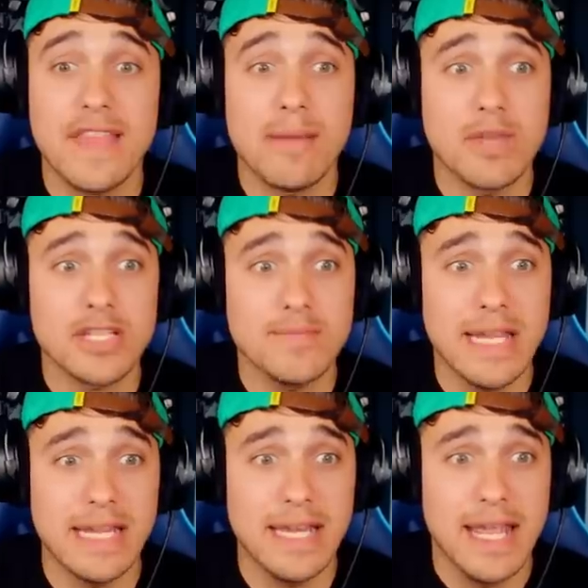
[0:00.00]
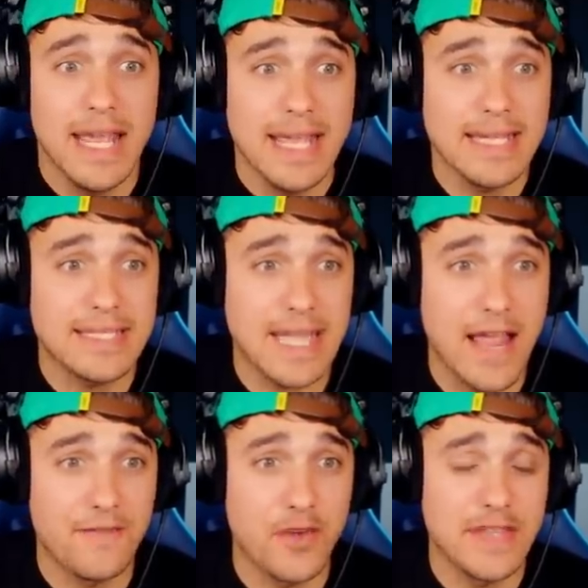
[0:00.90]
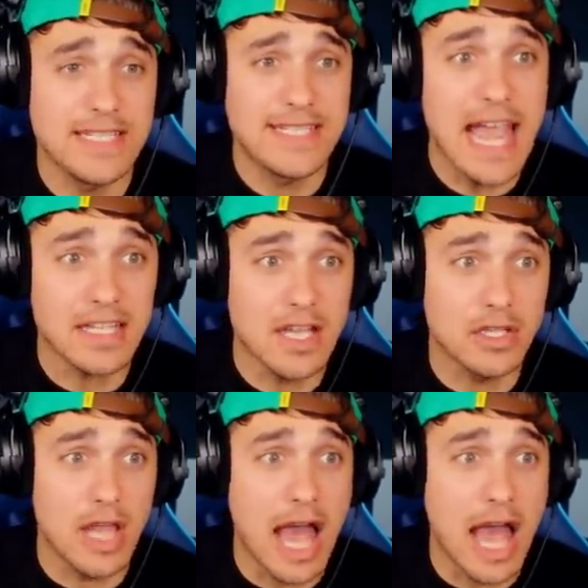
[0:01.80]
then that must mean it's time for the second